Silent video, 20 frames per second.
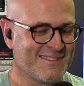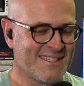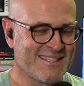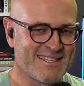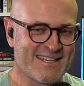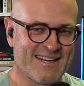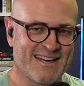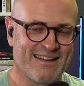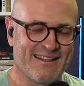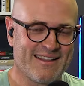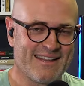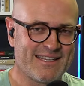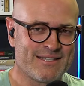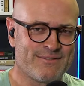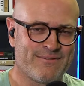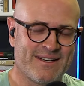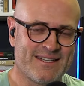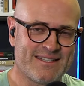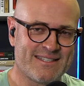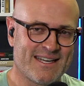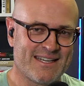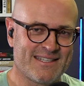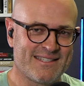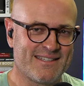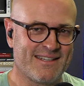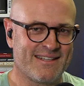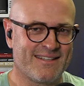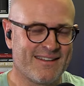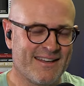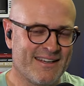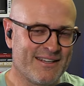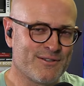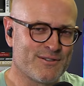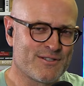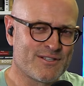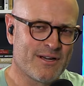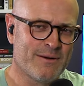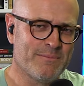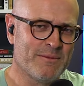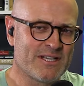So now that's fantastic. Thank you
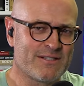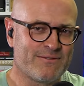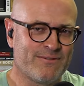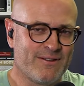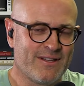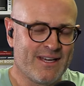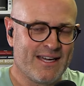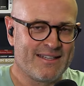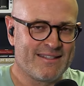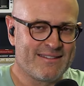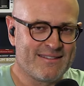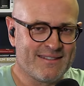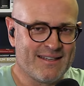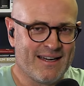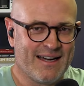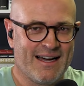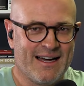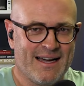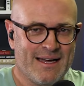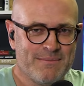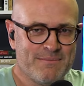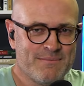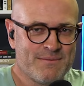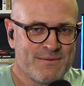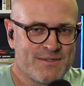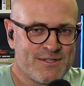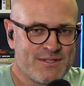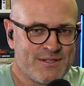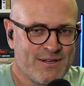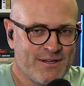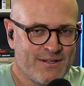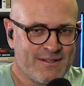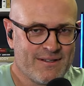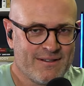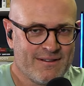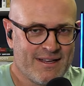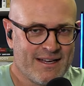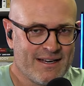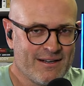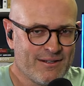so much for that. I'm
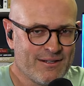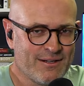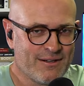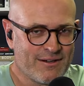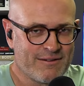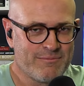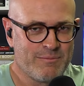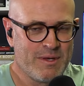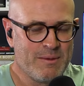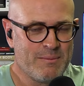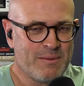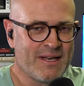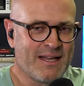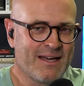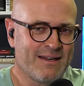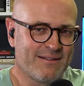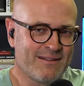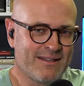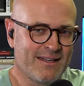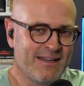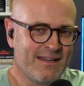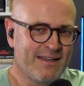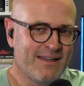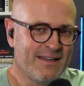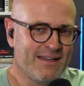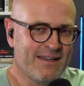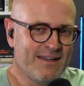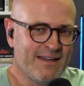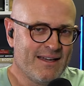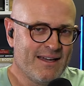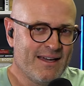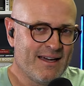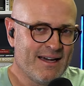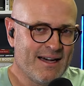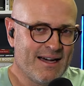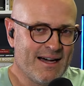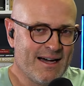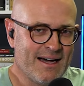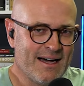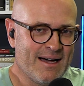certain that a lot of people out there
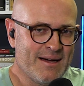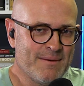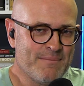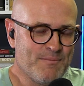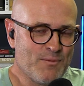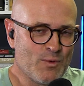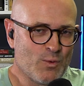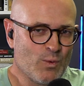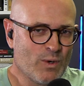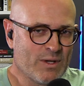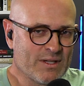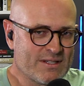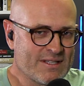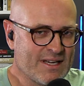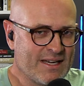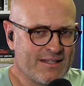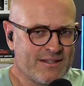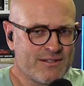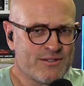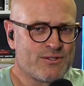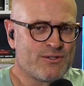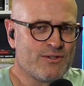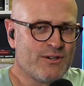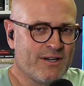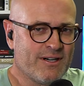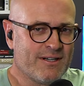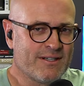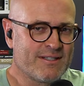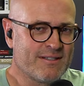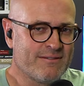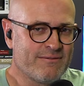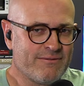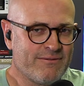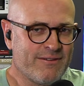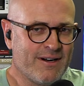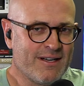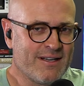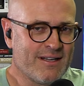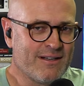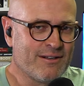will take this to heart and
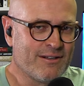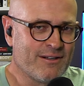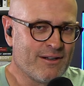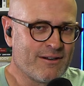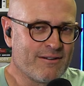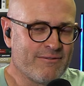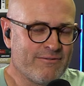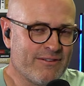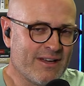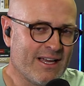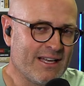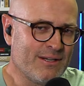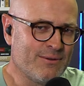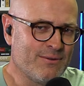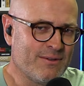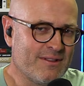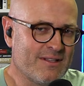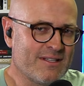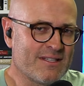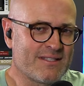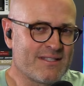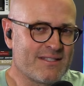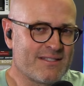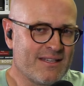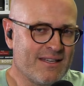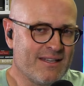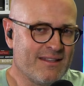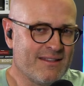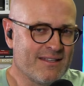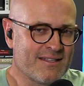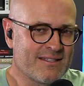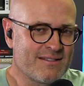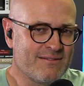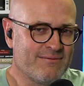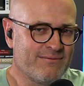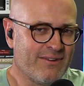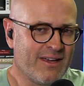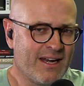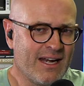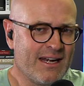find a lot of value in this
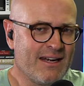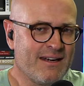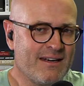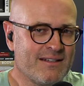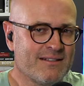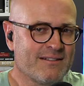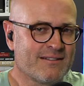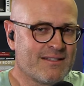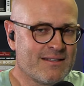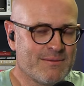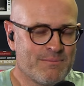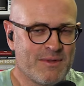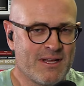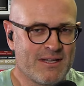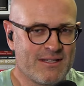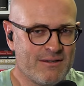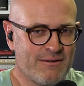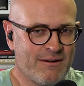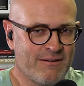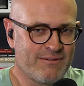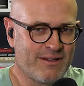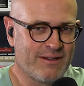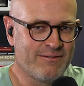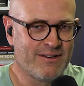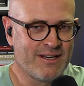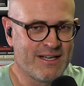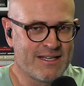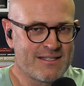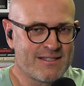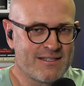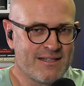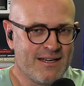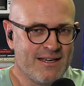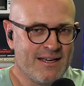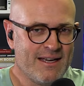very real tip that you have given us.